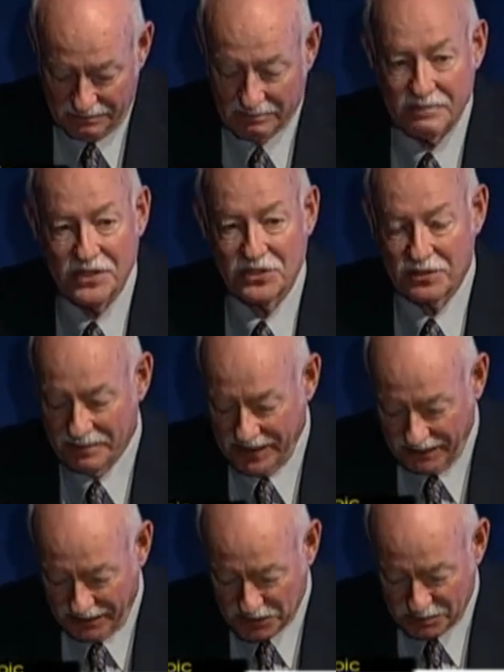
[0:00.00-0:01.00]
Mr.
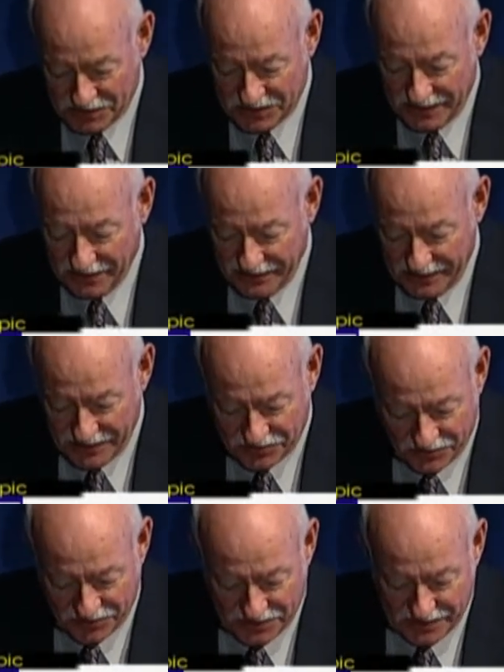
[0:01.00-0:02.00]
Bell is particularly
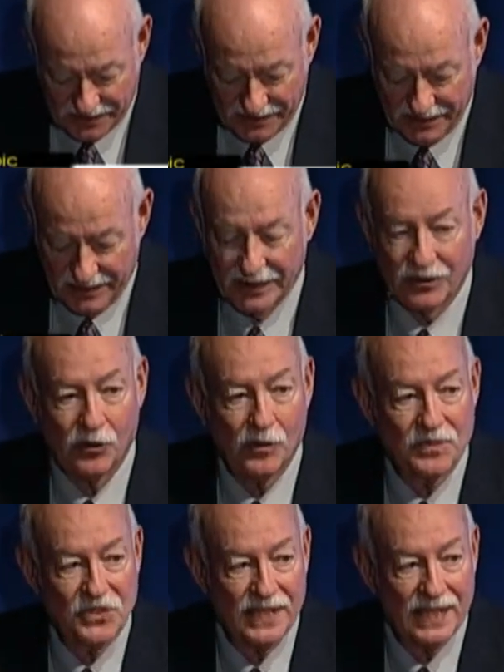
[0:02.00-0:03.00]
interested in the
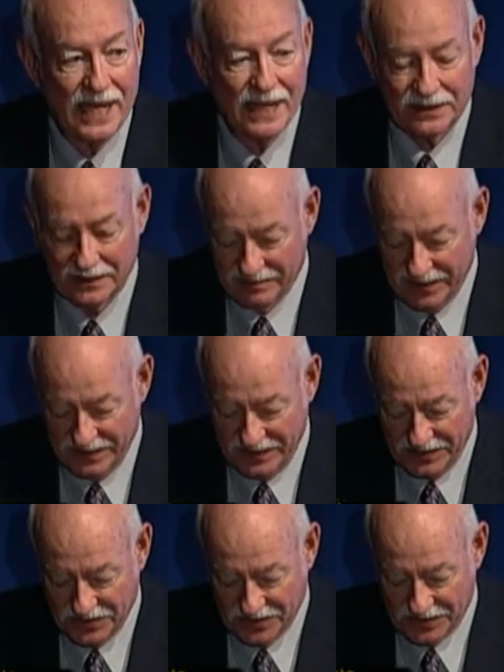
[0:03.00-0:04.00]
Homestead Act of
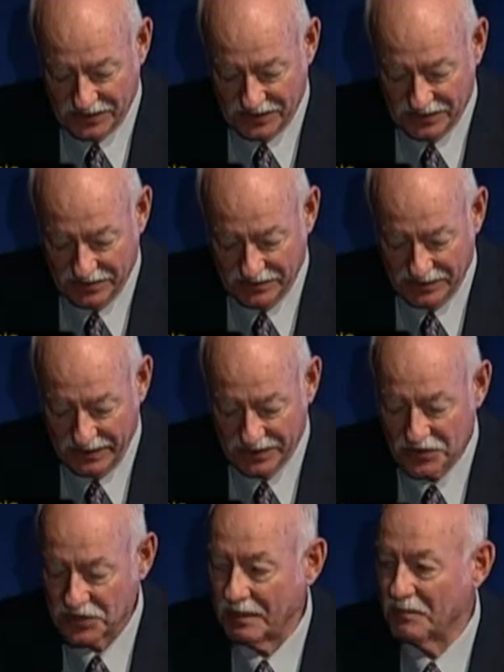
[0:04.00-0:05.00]
1862 and
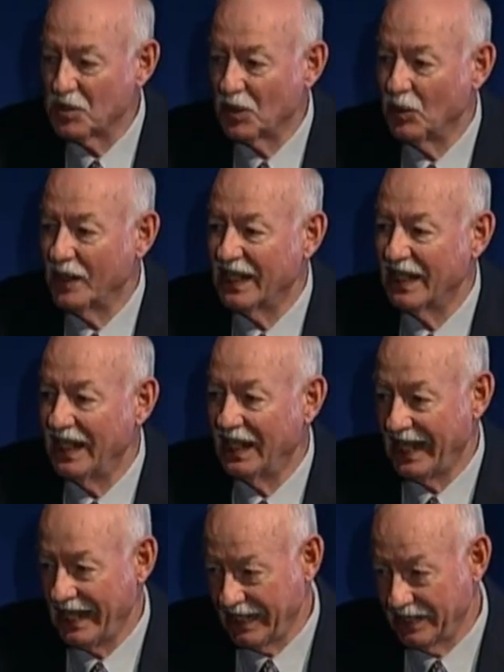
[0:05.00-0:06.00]
subsequent
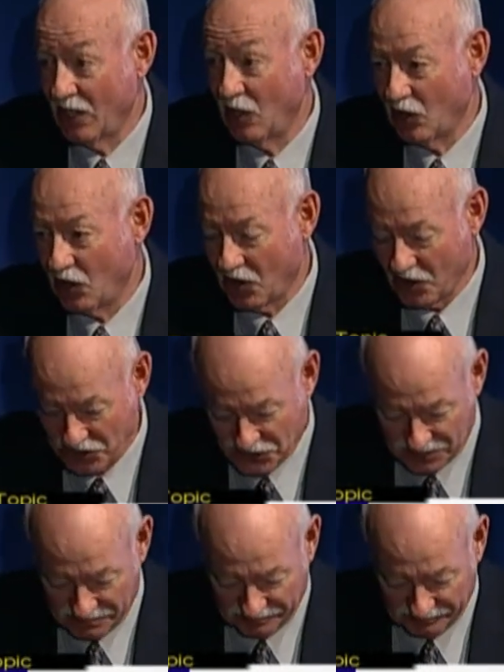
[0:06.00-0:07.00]
land laws.